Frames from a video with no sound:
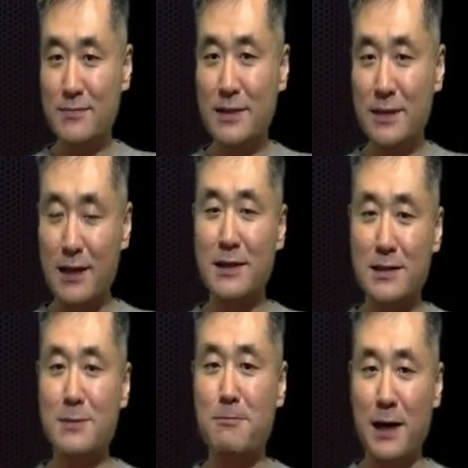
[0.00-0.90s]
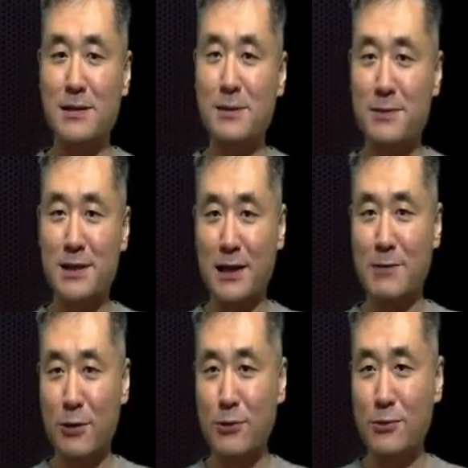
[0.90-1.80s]
That is the positive sign of
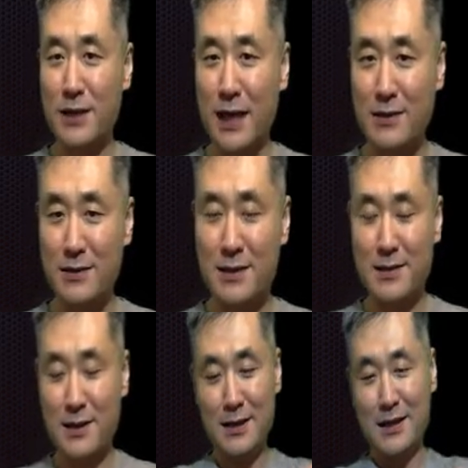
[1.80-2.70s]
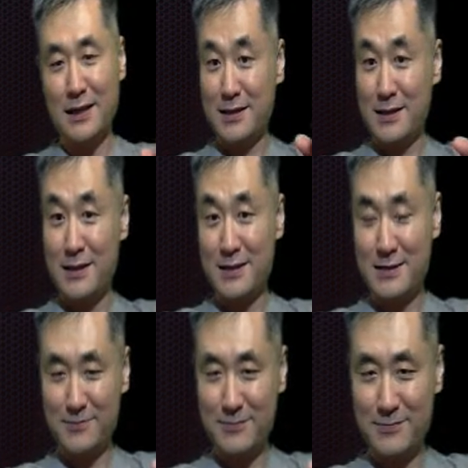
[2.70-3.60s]
all the tendon tests, like this,
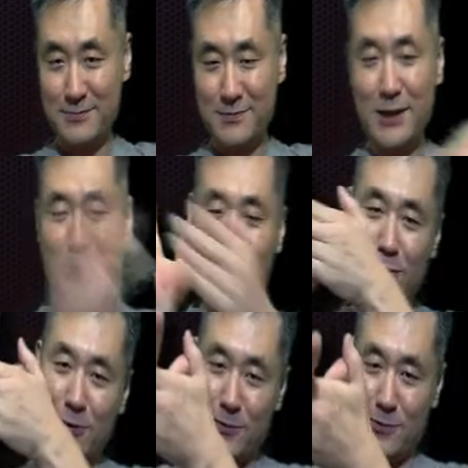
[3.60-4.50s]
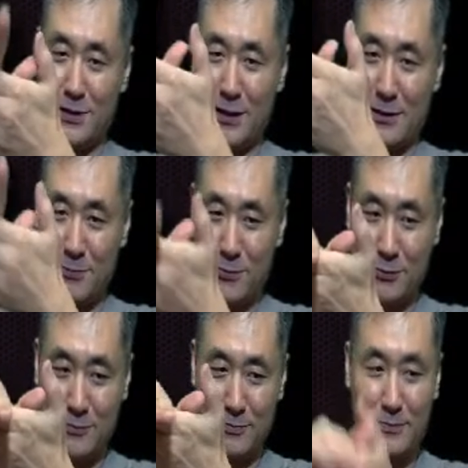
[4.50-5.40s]
or golfer's elbow.
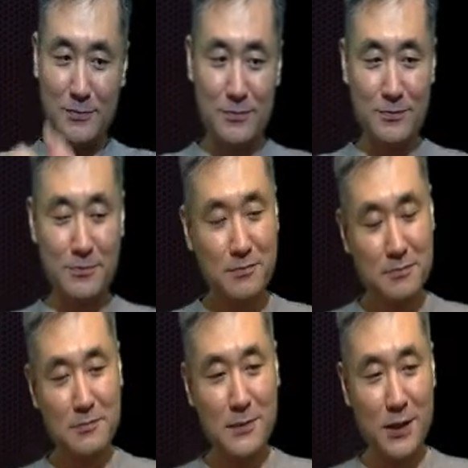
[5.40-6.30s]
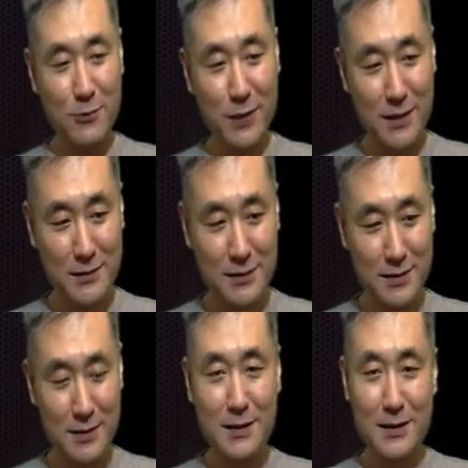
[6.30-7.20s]
What else?
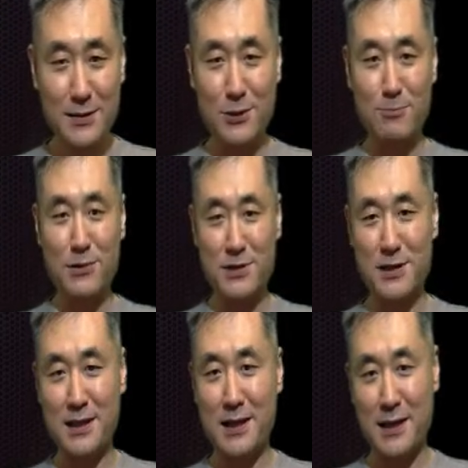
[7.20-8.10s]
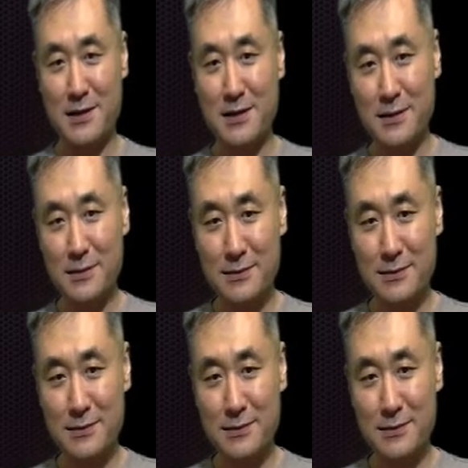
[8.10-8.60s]
Jumper's knee test.